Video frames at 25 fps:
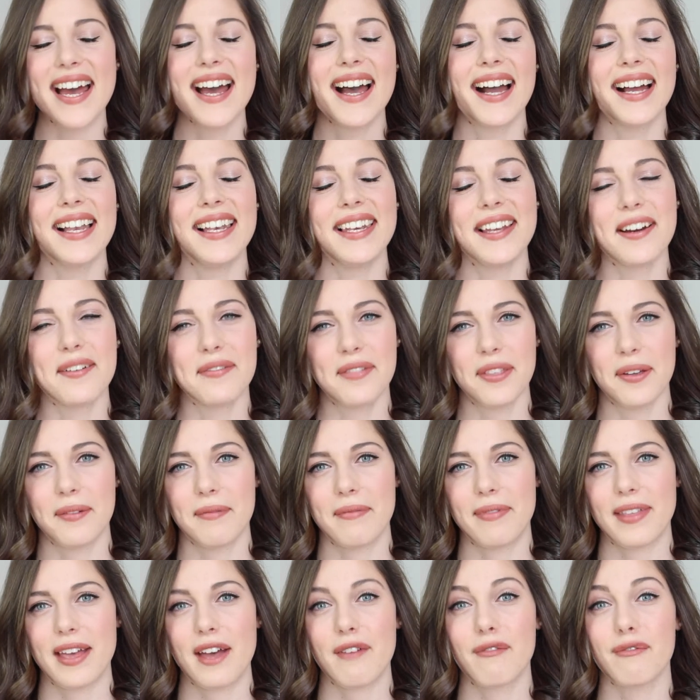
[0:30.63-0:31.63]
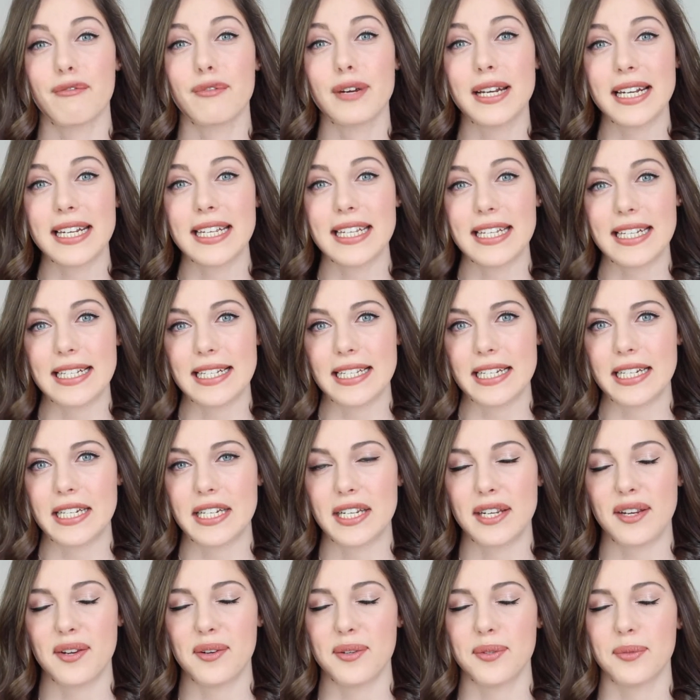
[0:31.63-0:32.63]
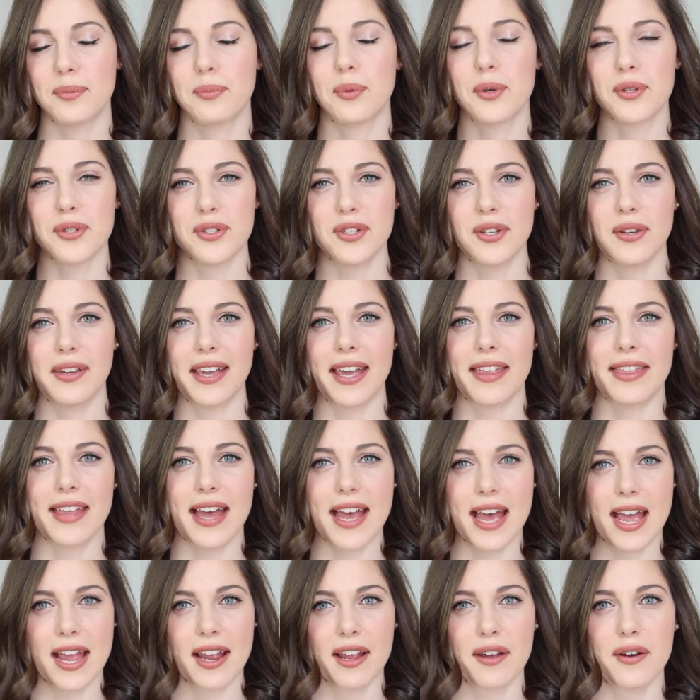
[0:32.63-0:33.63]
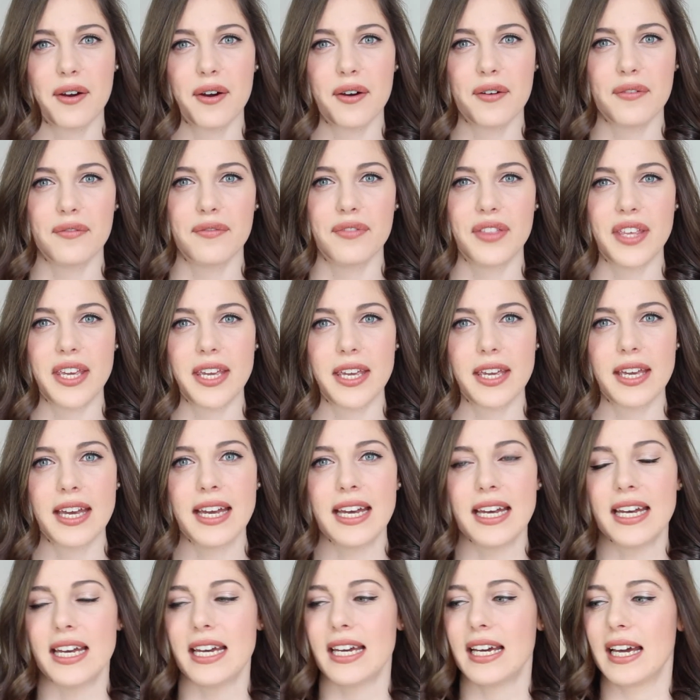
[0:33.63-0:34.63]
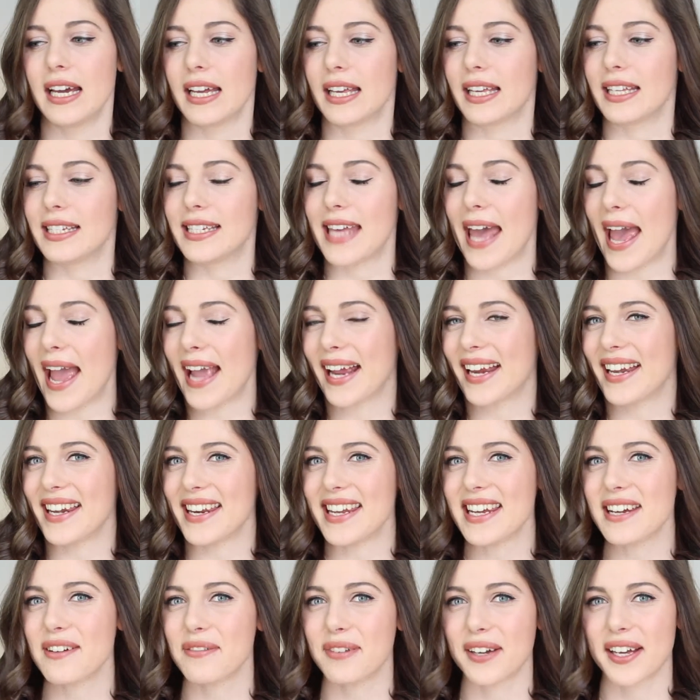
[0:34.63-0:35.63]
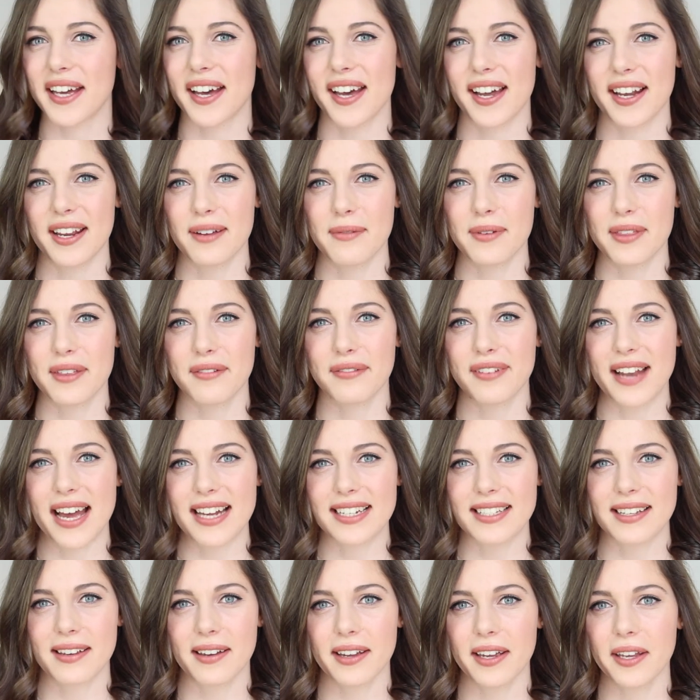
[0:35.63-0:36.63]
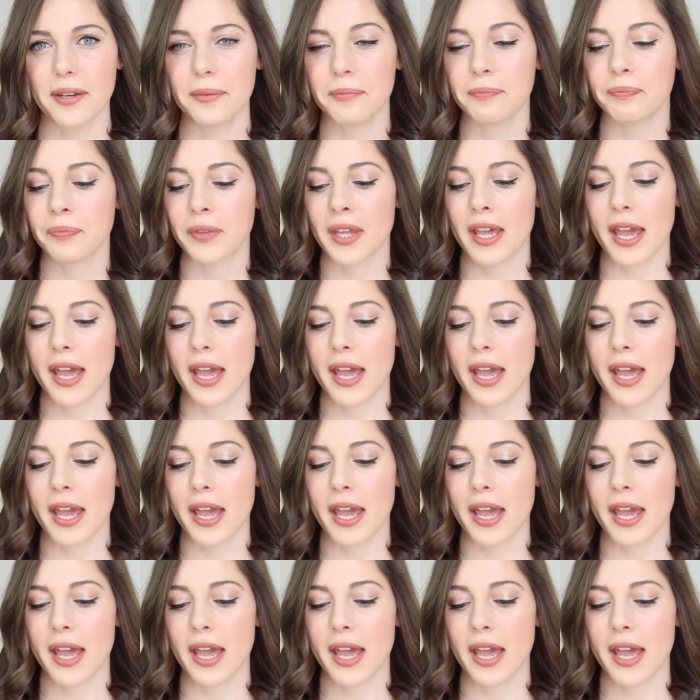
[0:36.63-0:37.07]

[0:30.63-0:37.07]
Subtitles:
I love them, they're really easy to use once you get the hang of the technique for curling with a flat iron.